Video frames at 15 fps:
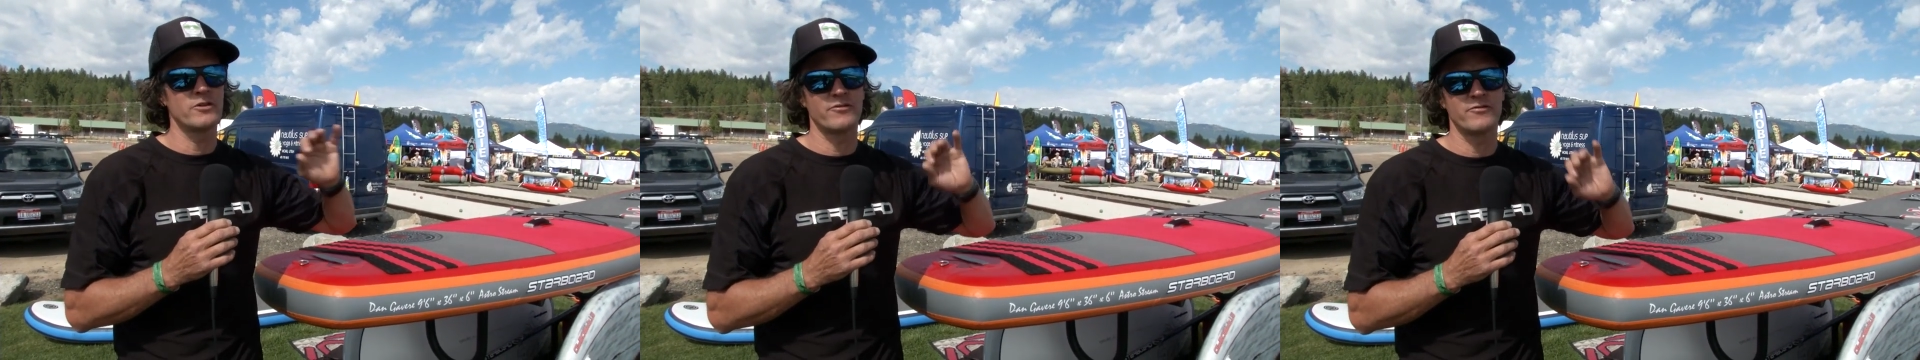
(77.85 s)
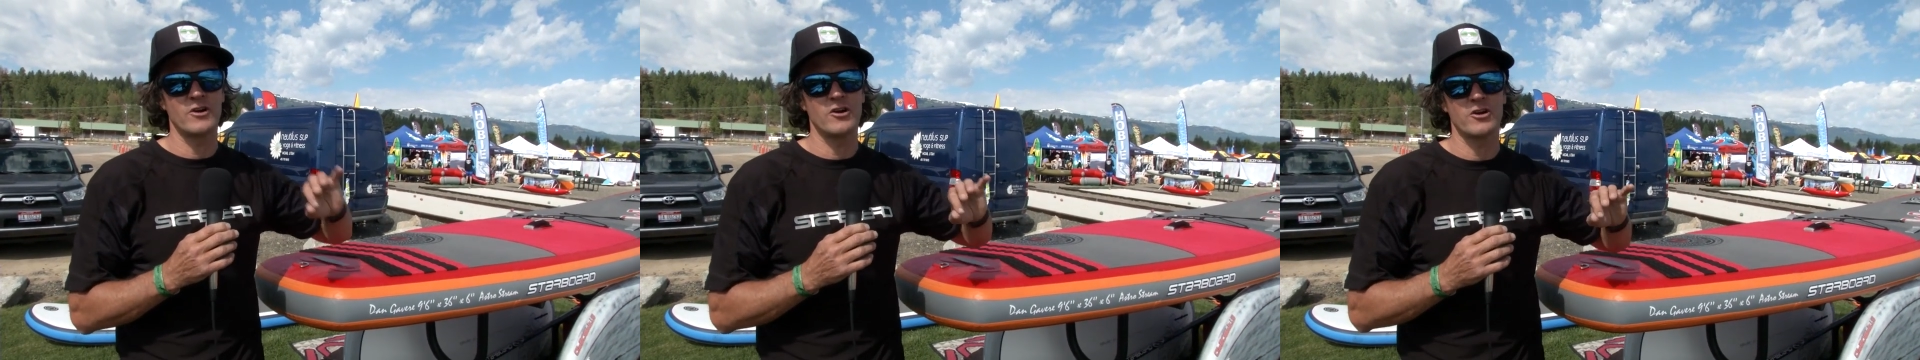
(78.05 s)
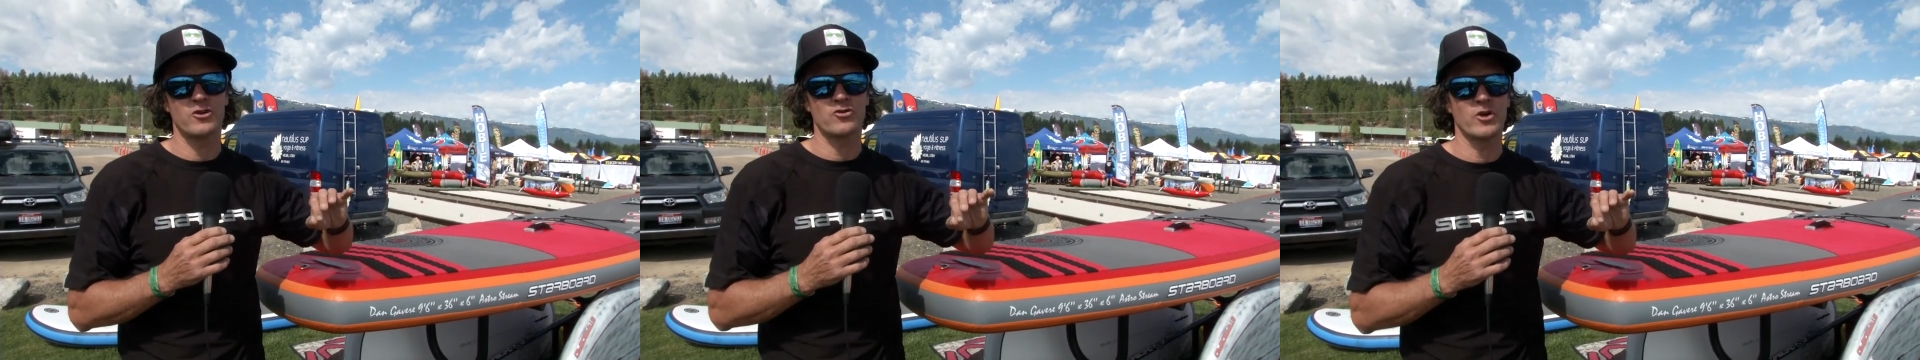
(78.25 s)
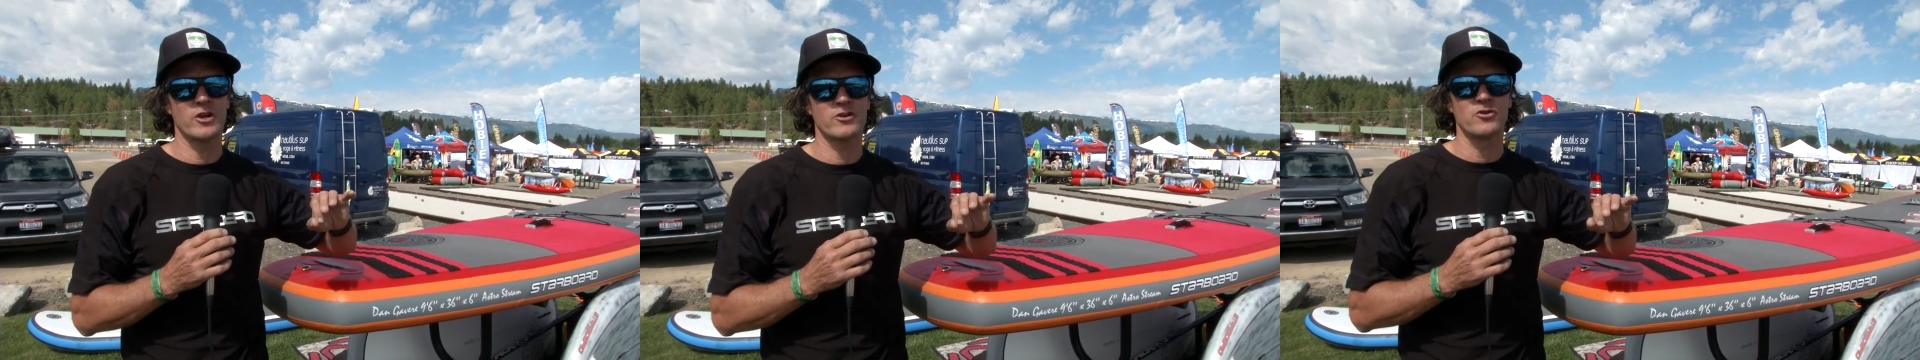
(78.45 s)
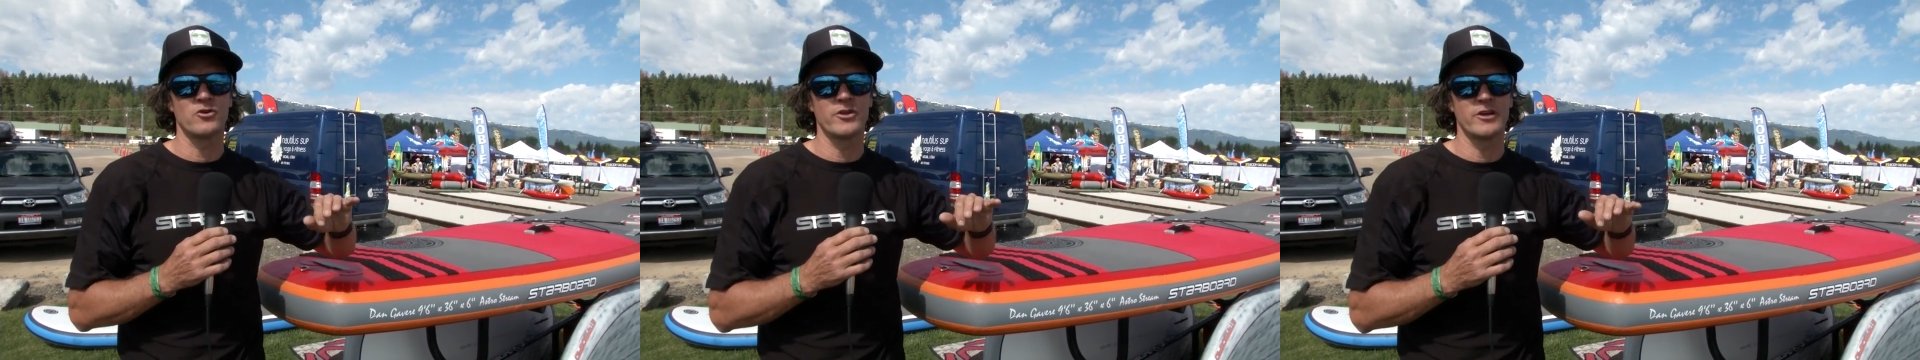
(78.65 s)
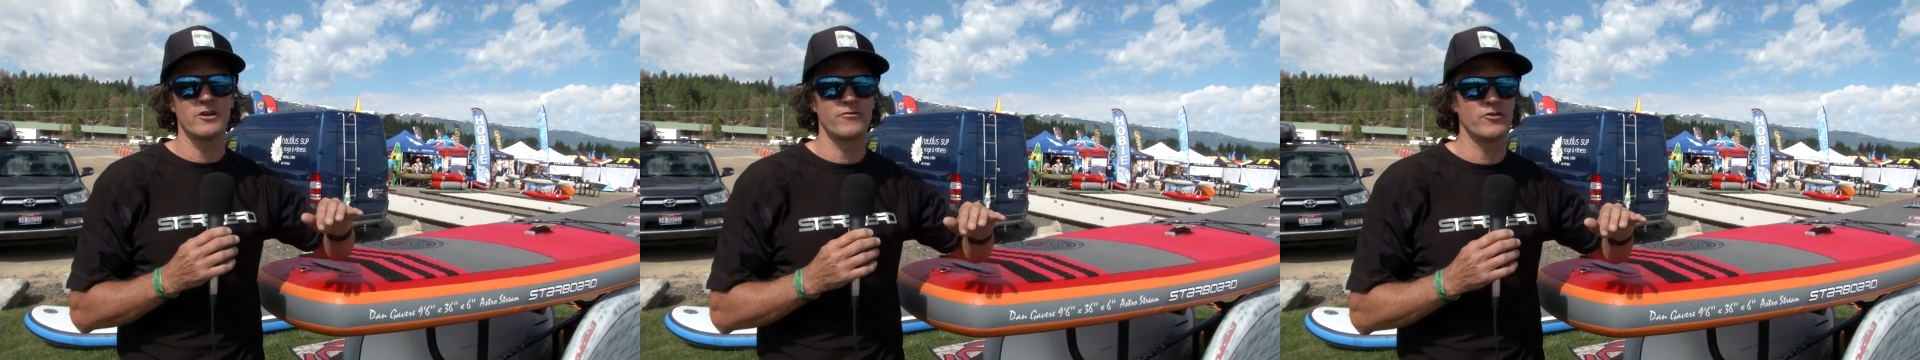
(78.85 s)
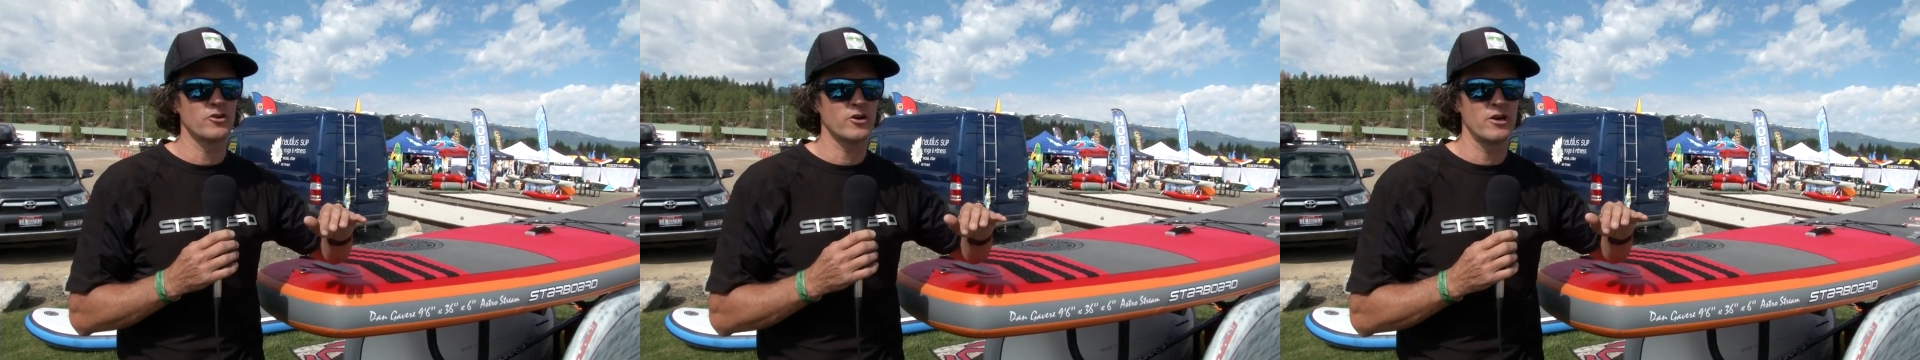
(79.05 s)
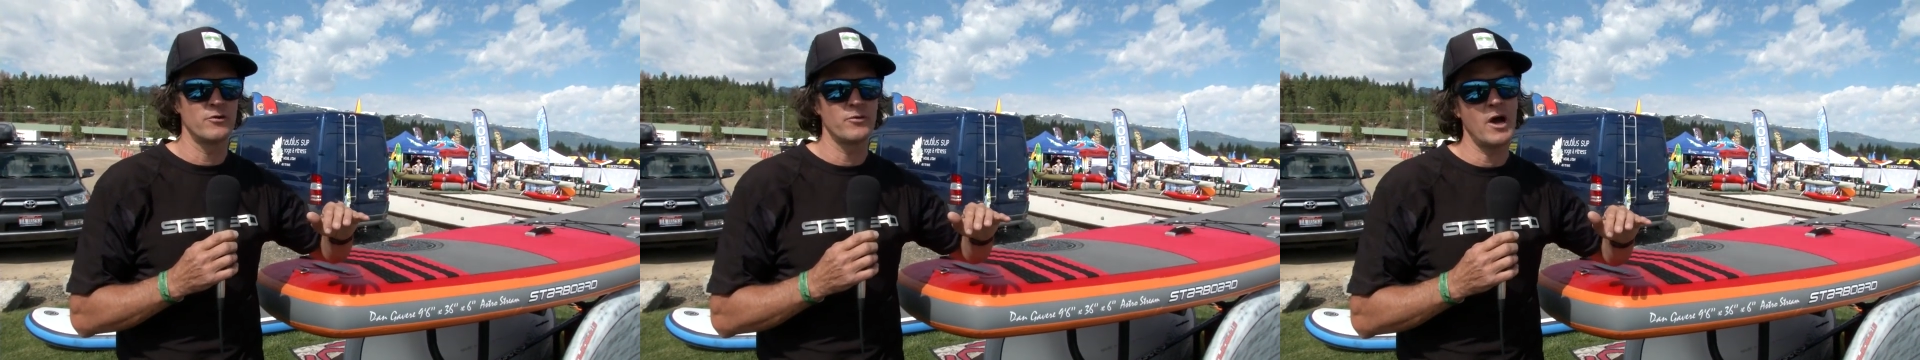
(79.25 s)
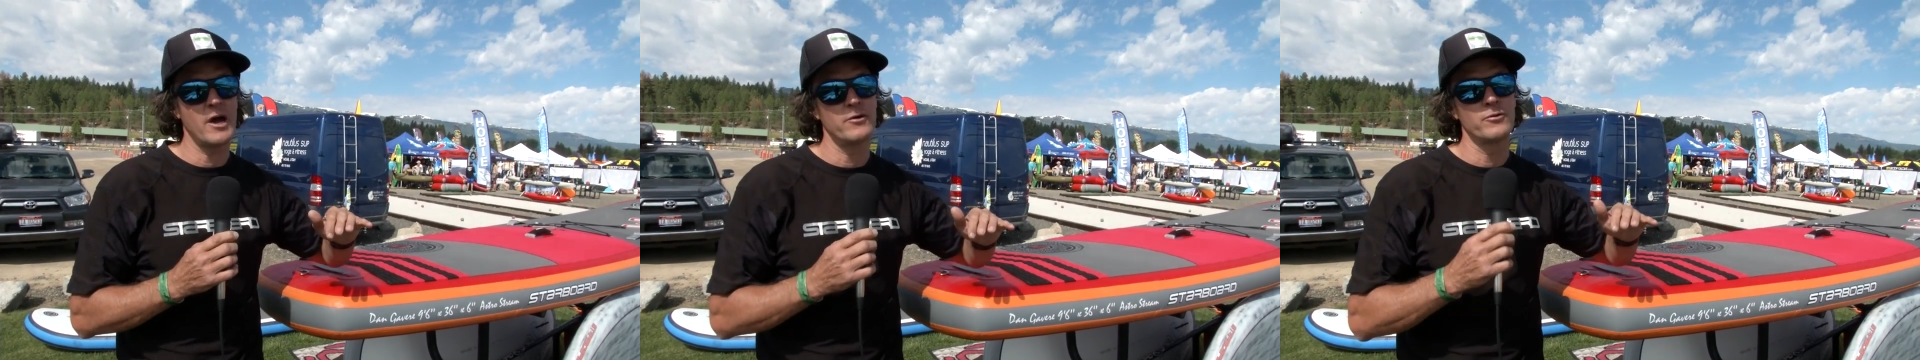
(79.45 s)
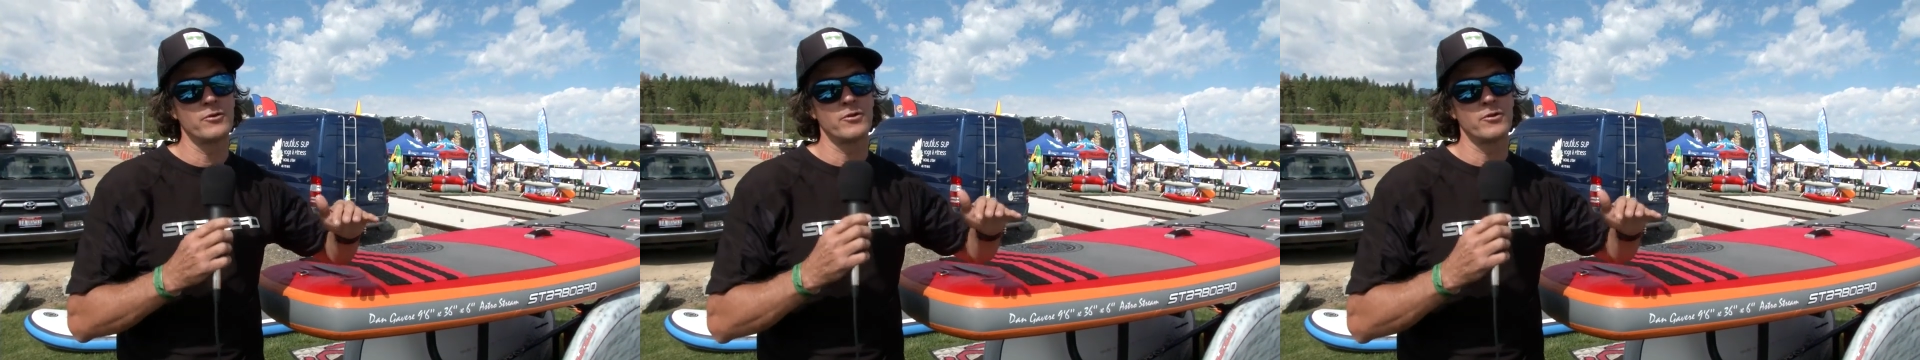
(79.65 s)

it's very critical that if you're gonna ride a